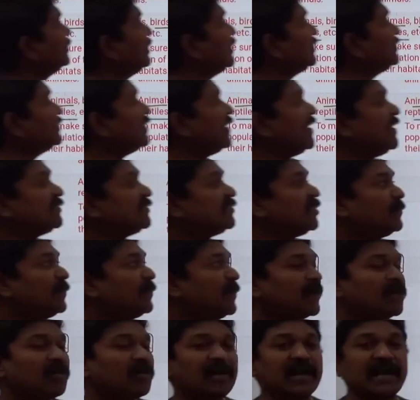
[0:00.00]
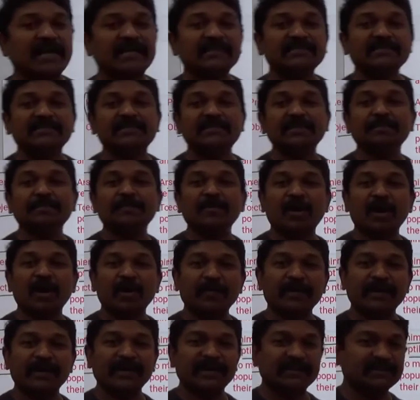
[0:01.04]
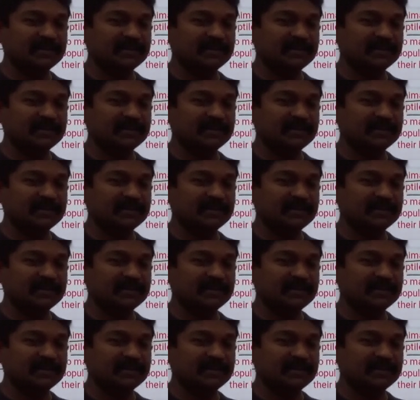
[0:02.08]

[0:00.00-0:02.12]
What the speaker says: a national park called as Jim Corbett National